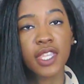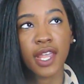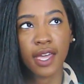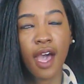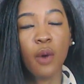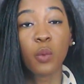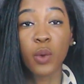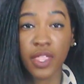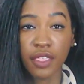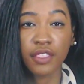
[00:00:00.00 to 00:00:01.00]
that I got
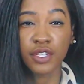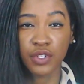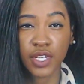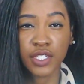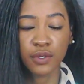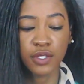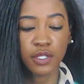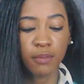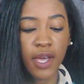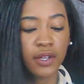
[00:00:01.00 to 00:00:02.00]
with the
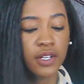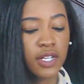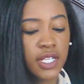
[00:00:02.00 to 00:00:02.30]
translucent powder